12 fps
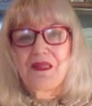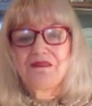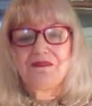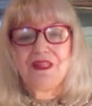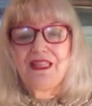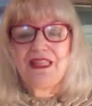
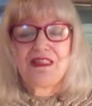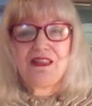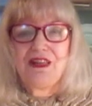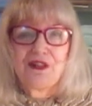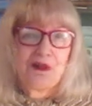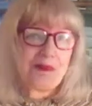they get
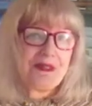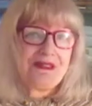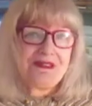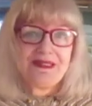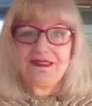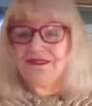caught up in
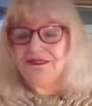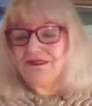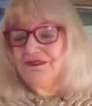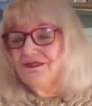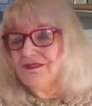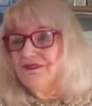it, and
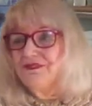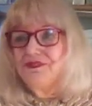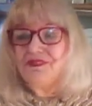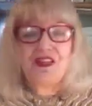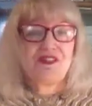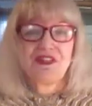
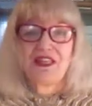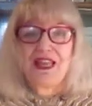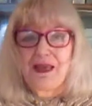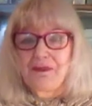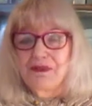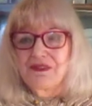everything
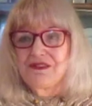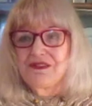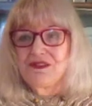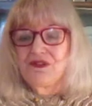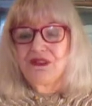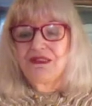happens and
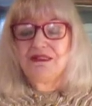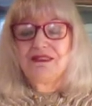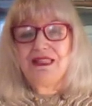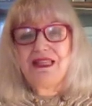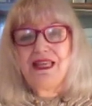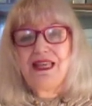so on.
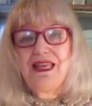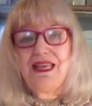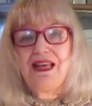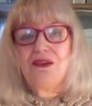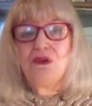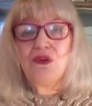
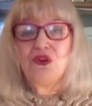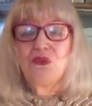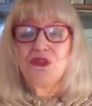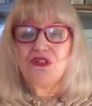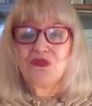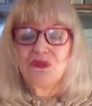I won't go
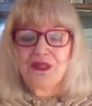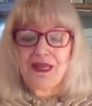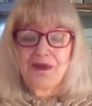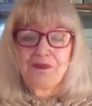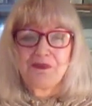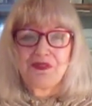into what
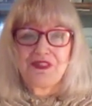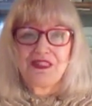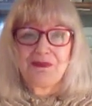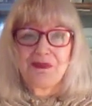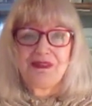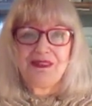happens to
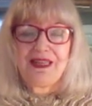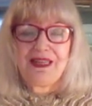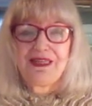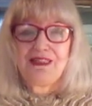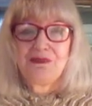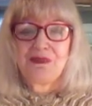him at the
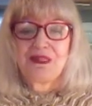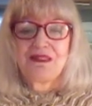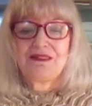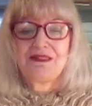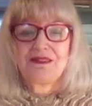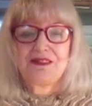end, because
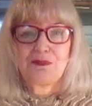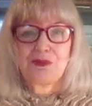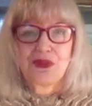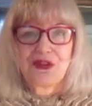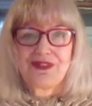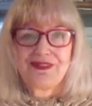that's a
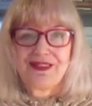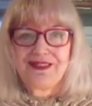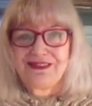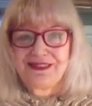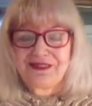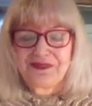surprise
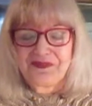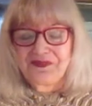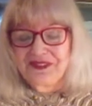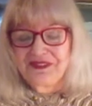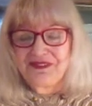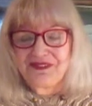ending.
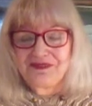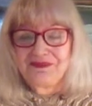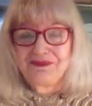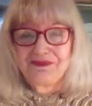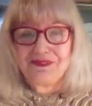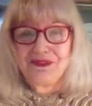That's
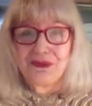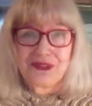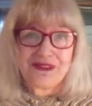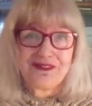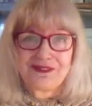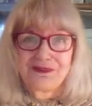
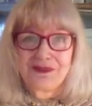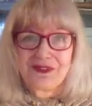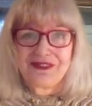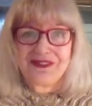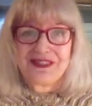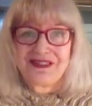quite the
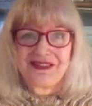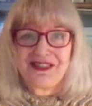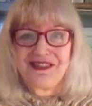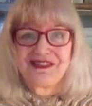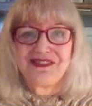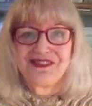surprise ending,
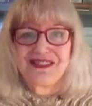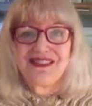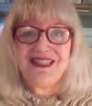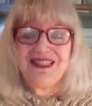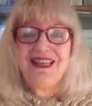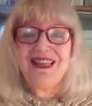actually.
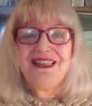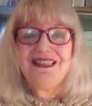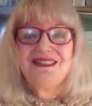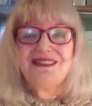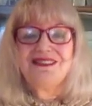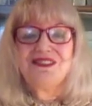
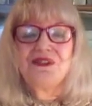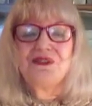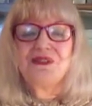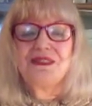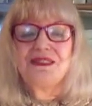So